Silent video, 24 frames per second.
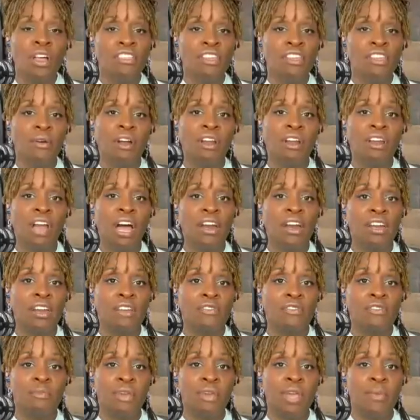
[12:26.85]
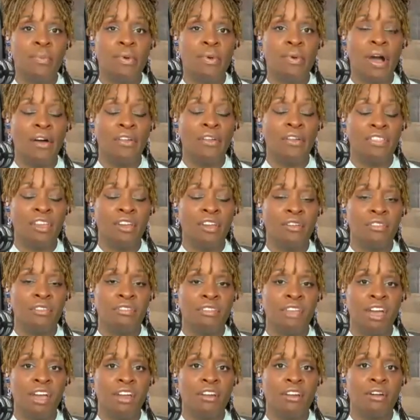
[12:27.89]
there are a lot of different people out there
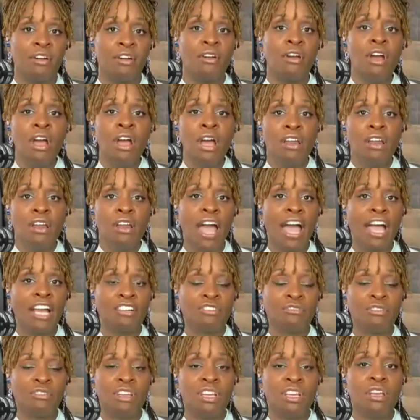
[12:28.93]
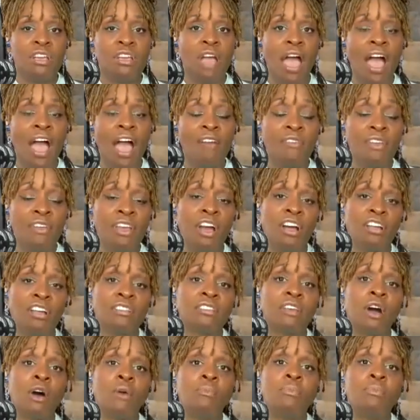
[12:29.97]
that are actually having us
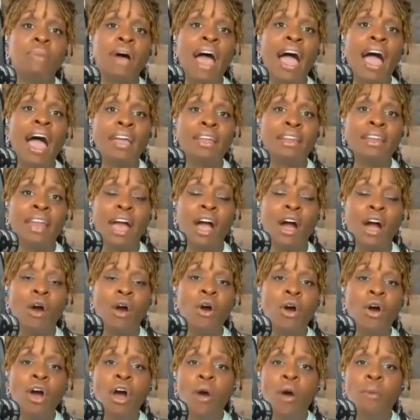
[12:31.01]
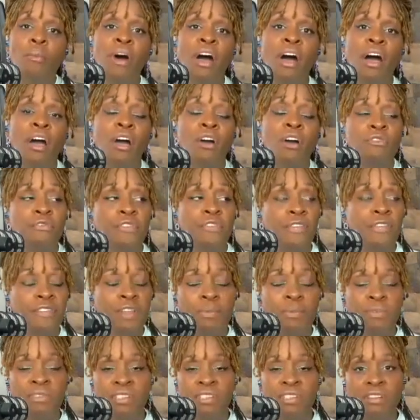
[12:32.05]
come back now, but
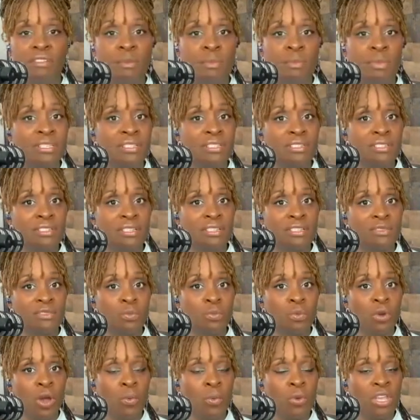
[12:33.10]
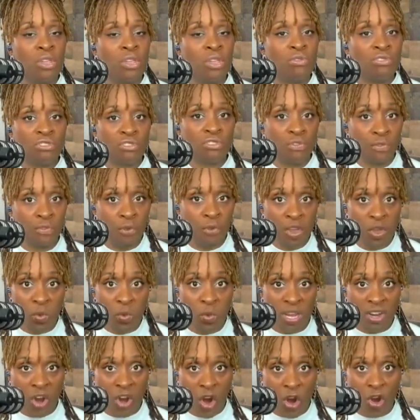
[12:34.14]
50% of the businesses where we used to
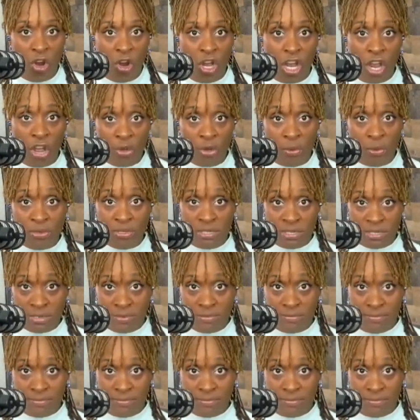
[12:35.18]
frequent are closed.